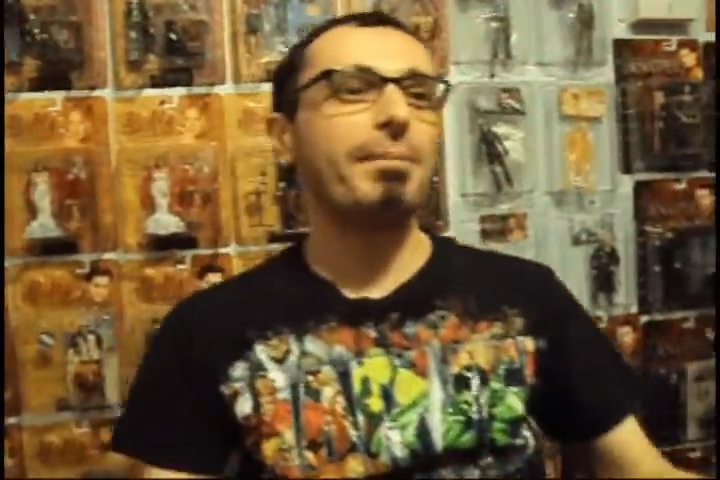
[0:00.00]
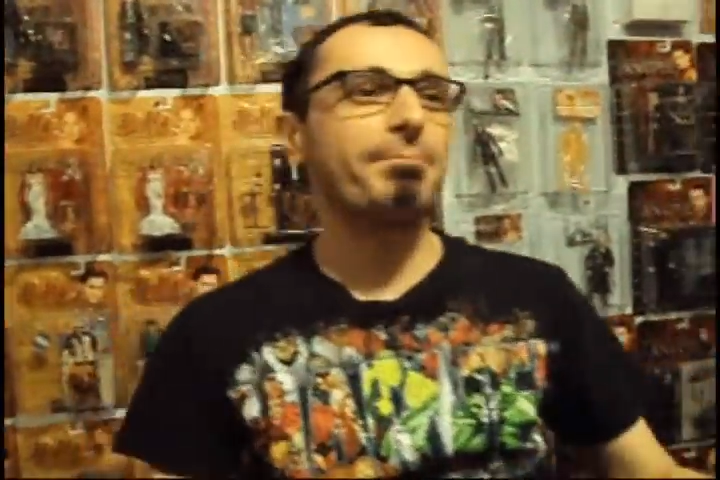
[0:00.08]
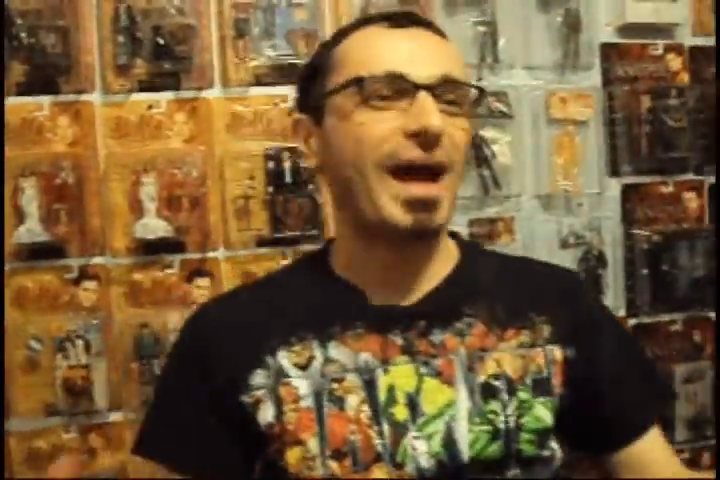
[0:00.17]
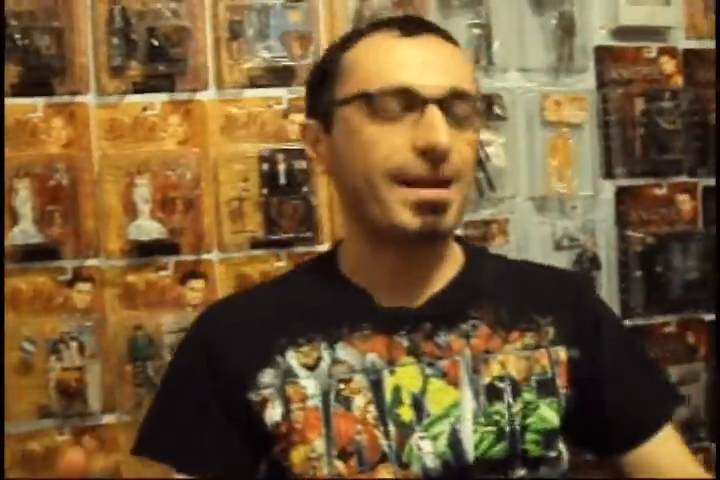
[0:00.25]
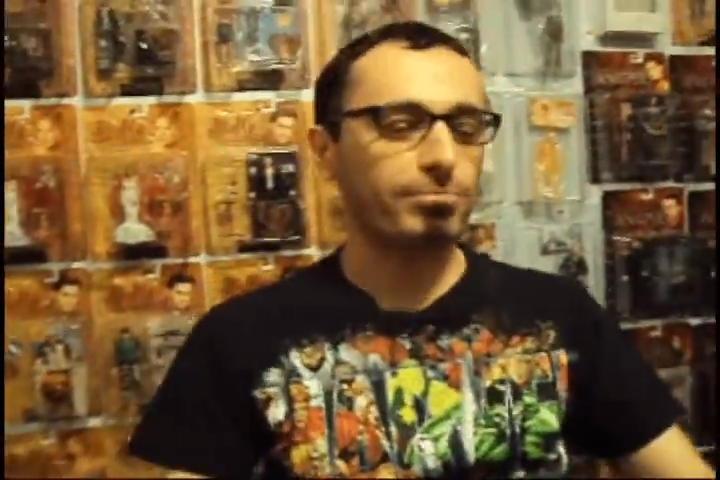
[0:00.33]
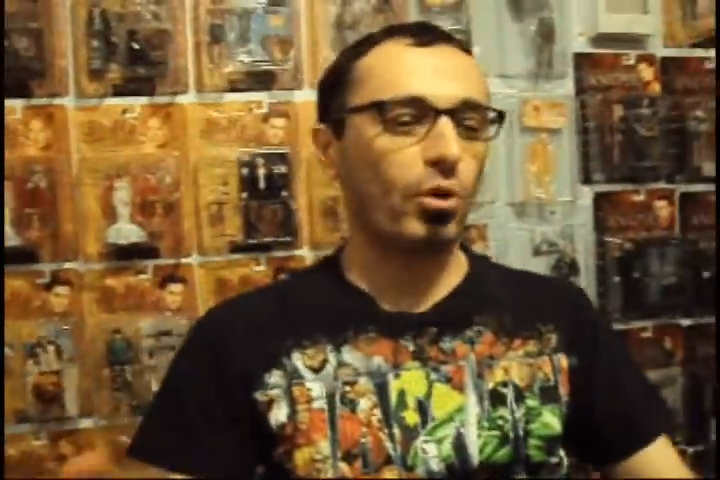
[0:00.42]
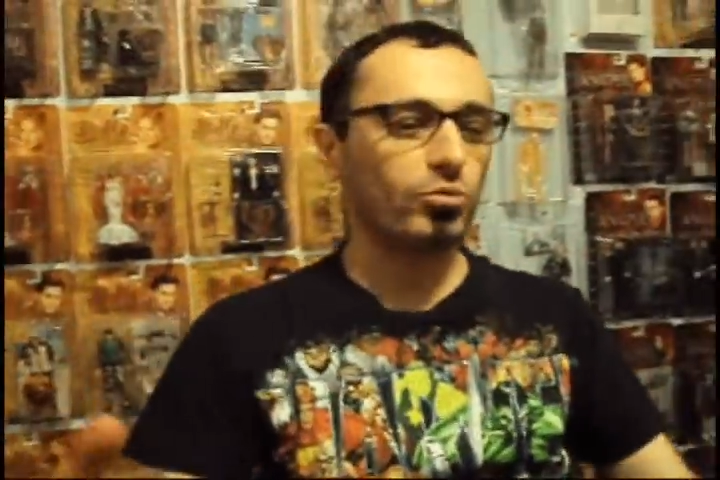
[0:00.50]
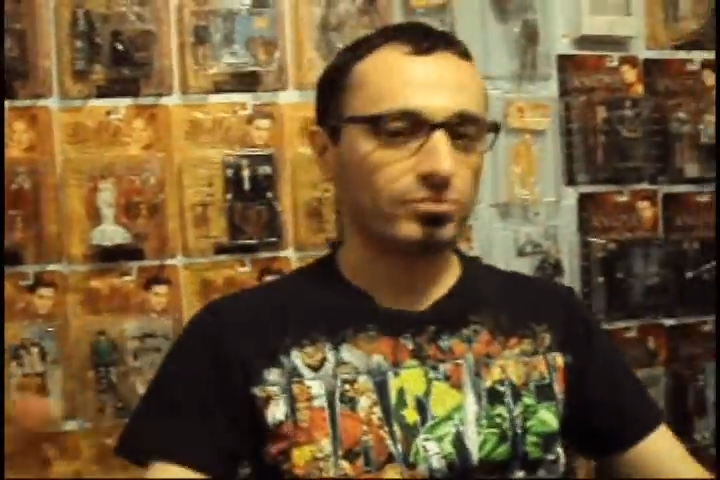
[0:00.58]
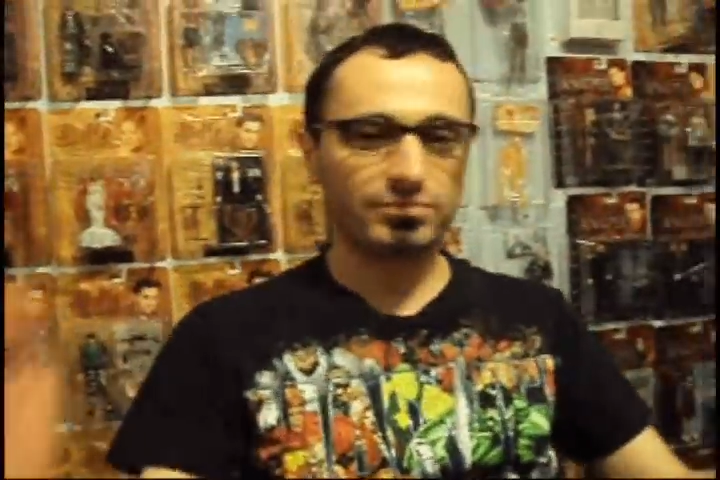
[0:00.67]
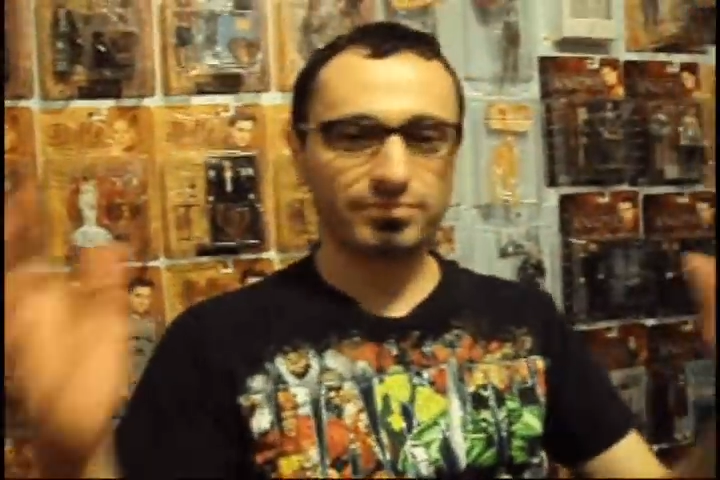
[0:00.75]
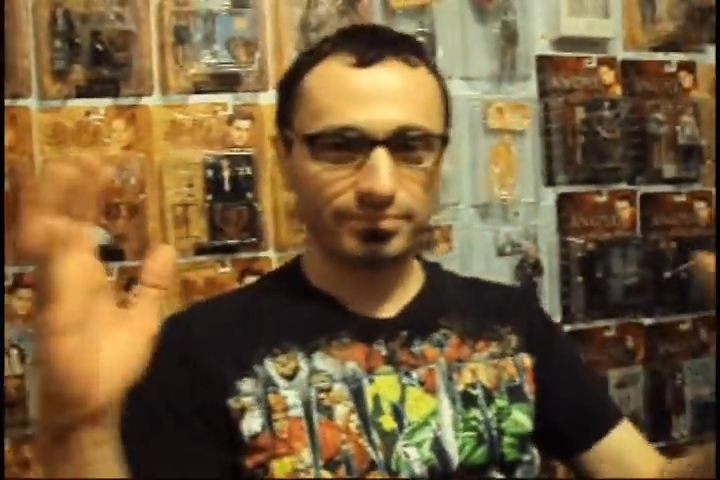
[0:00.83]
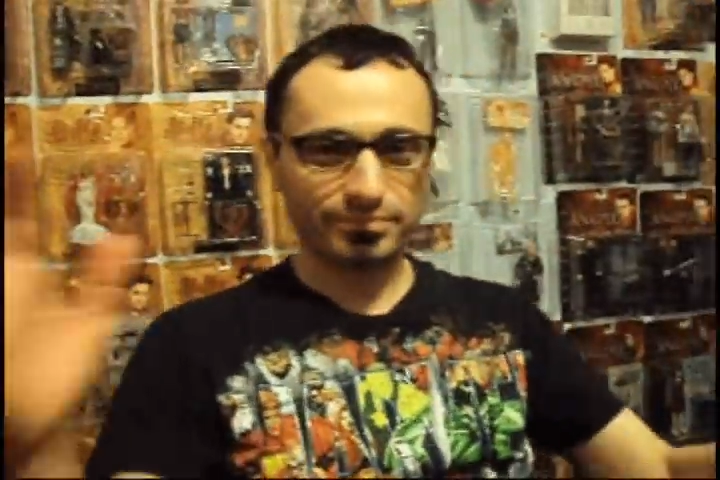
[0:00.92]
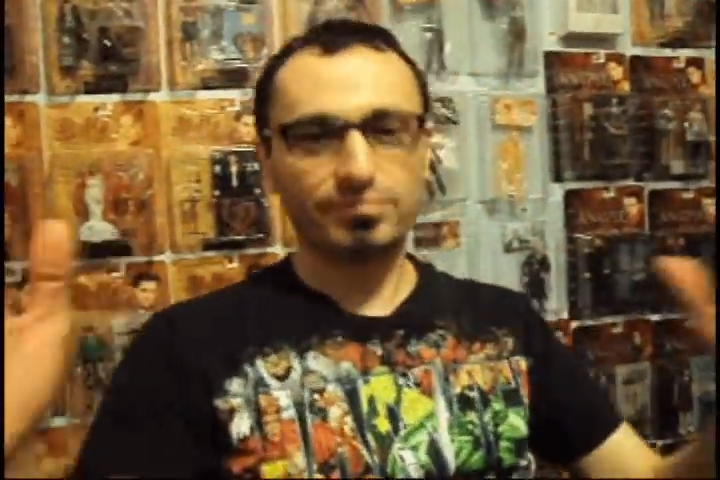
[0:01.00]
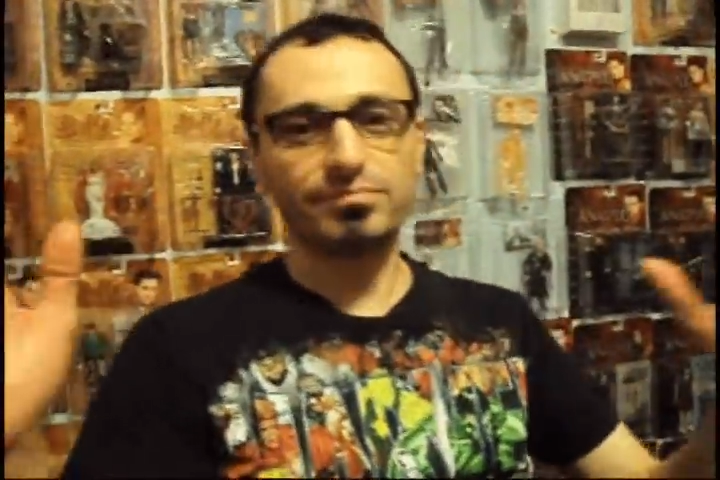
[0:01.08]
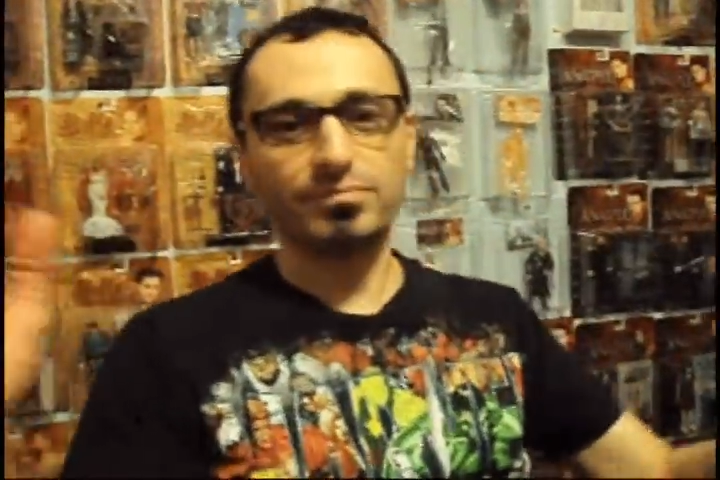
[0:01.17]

is my backbone.